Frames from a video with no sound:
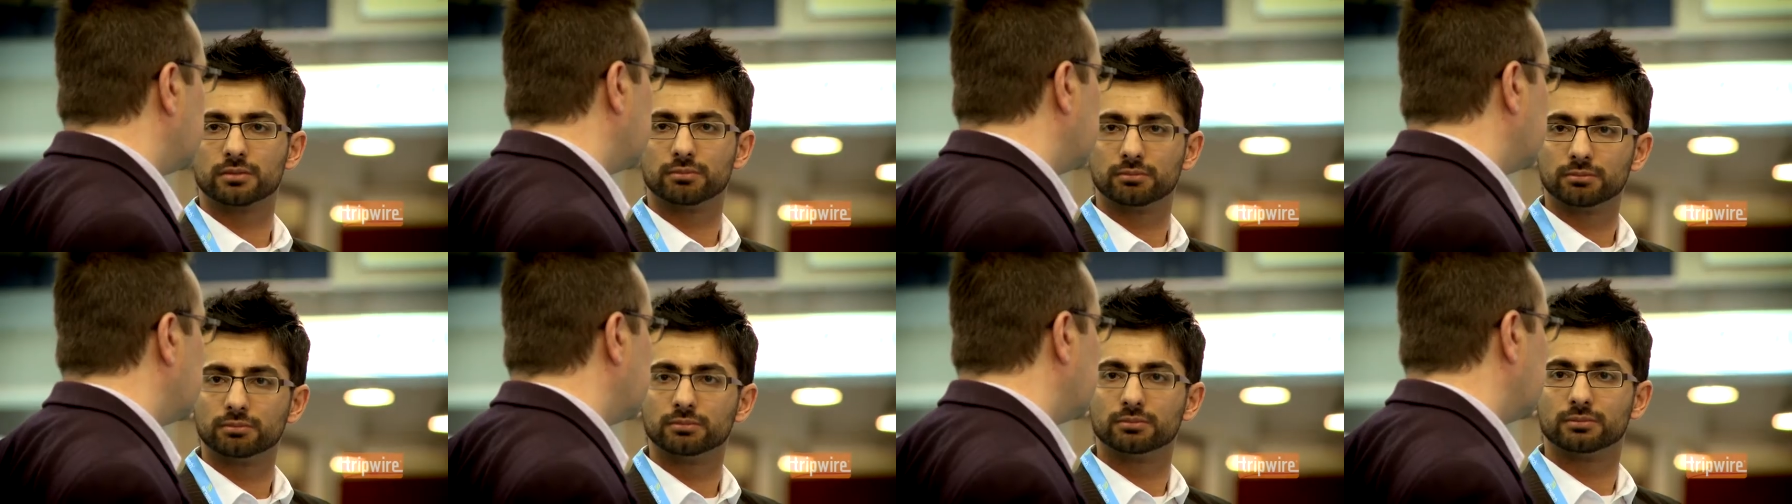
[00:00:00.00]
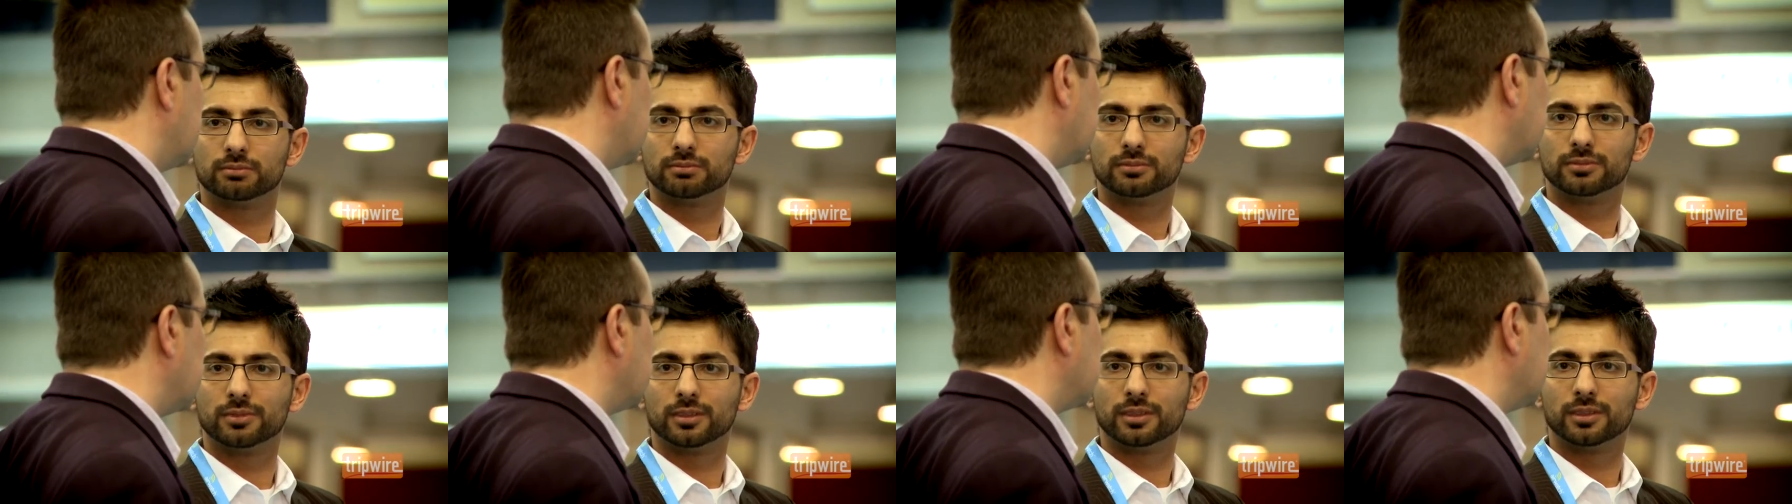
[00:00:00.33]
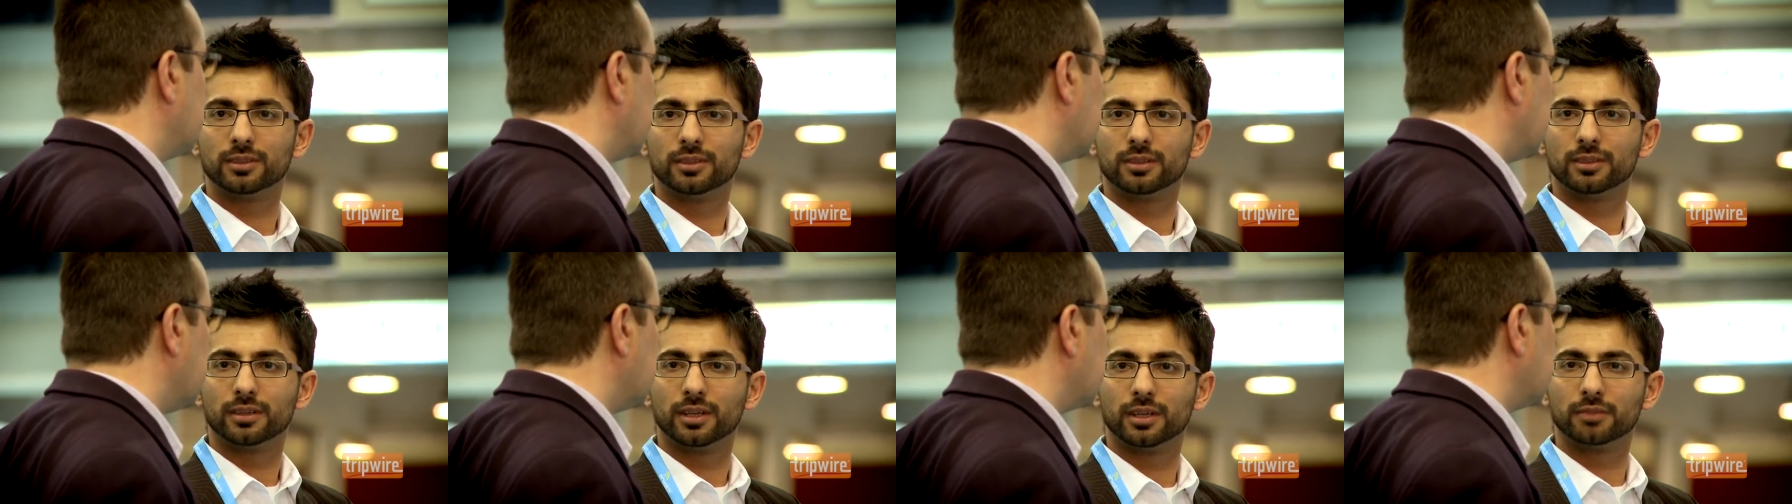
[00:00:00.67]
its
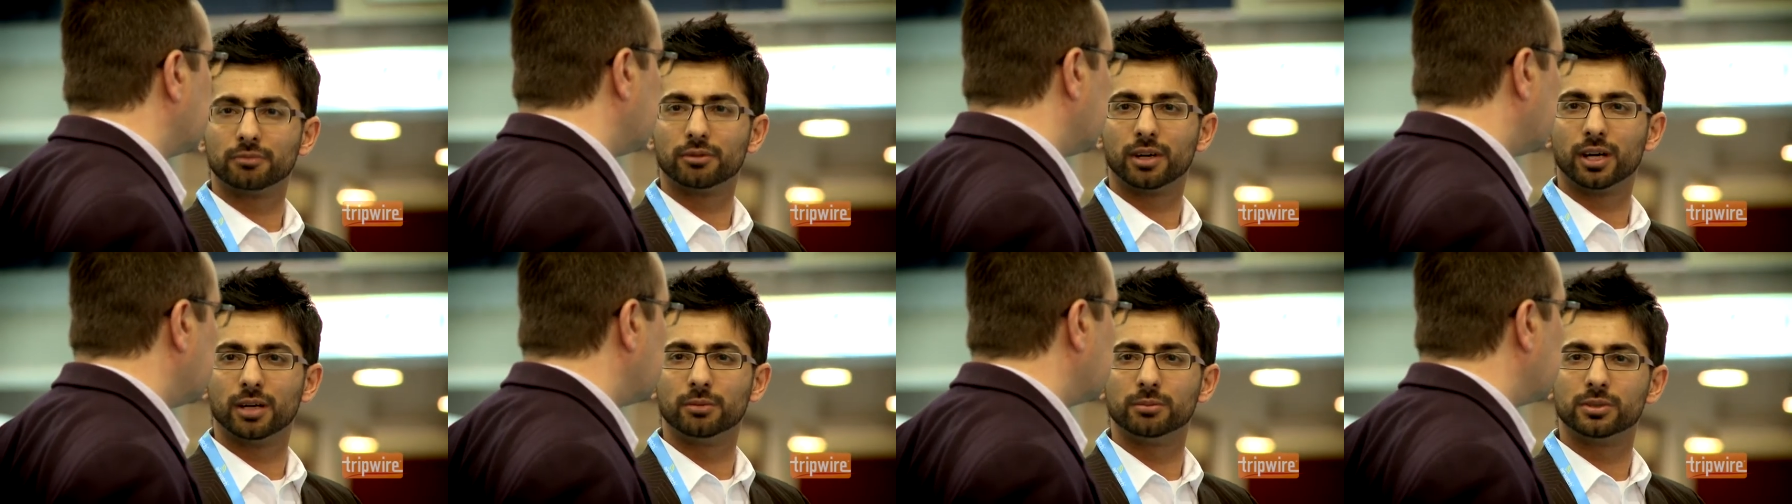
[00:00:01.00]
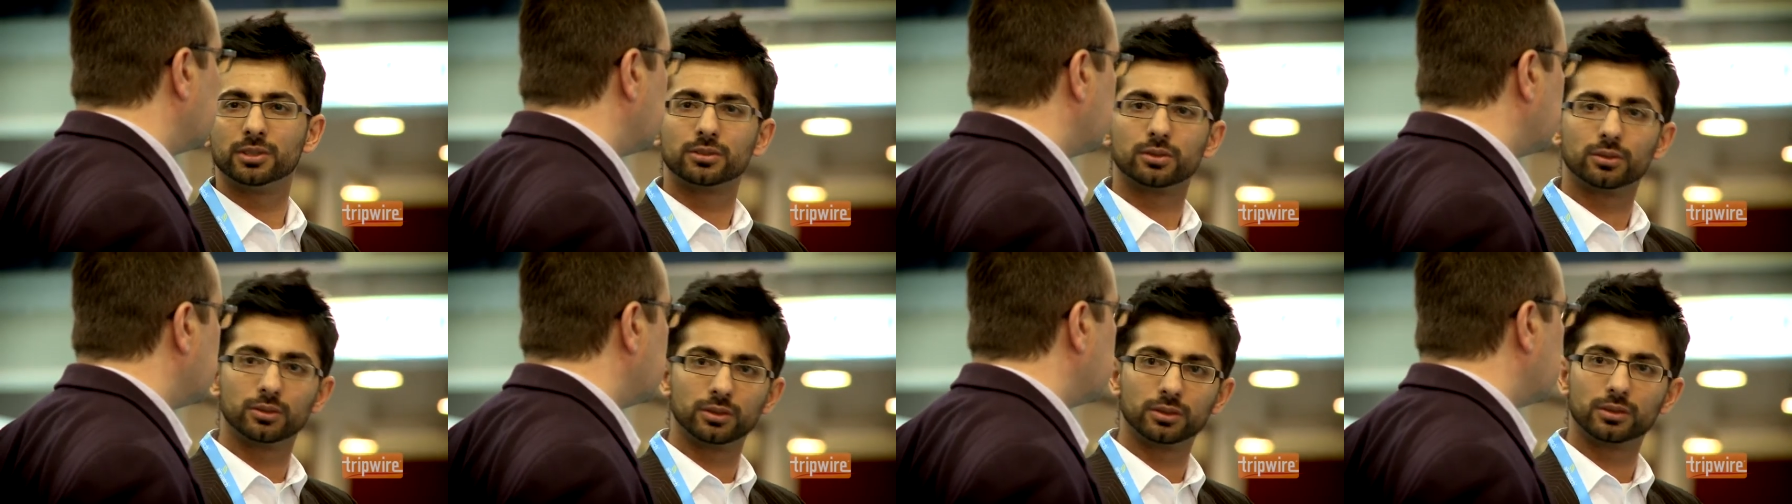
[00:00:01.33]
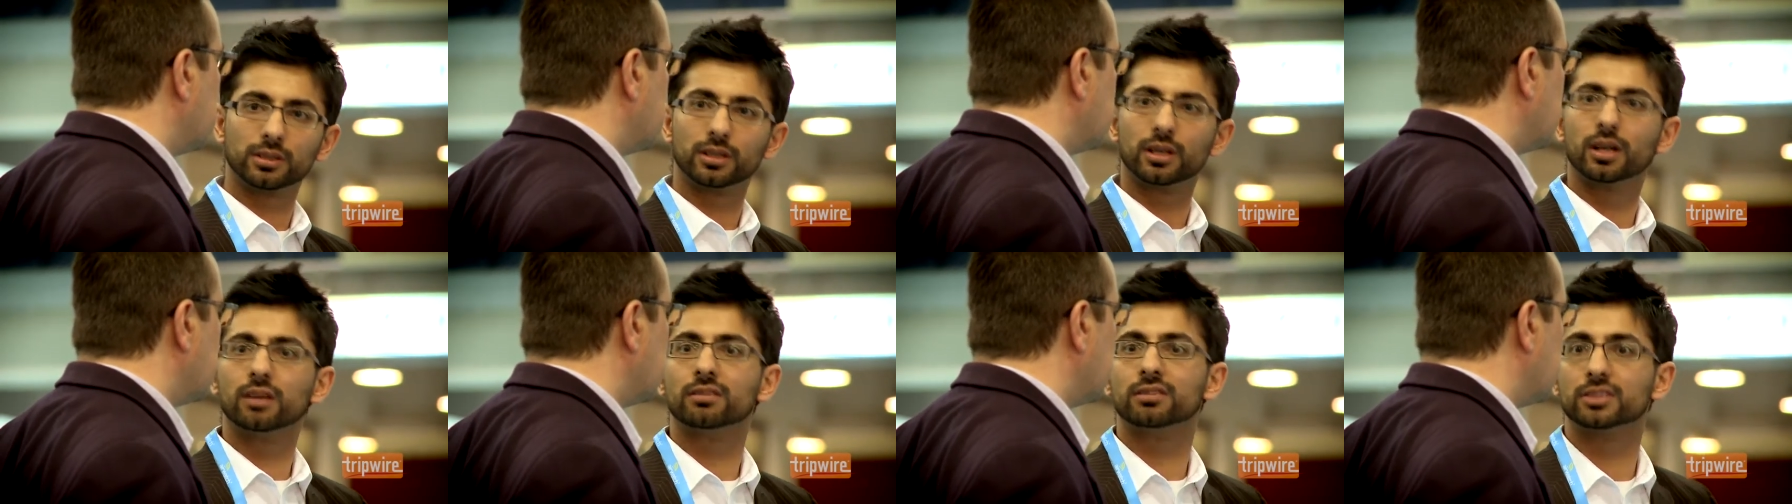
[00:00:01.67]
relevance is different, and I
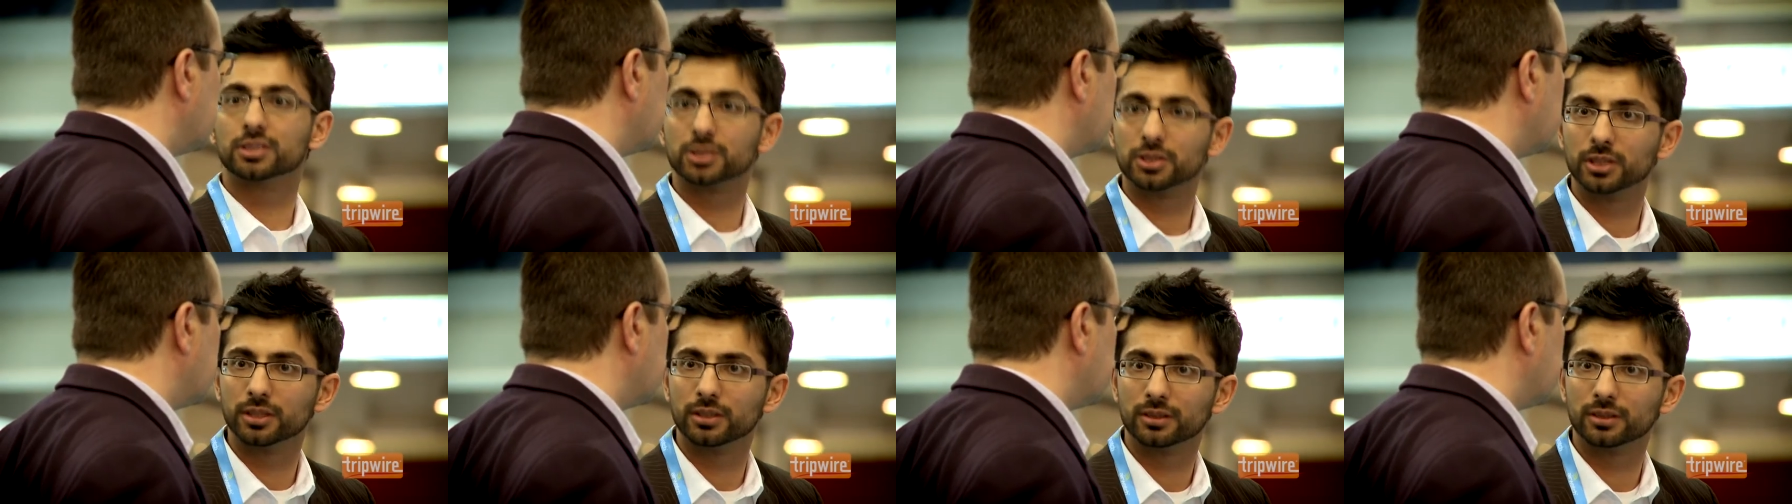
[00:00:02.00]
think that's very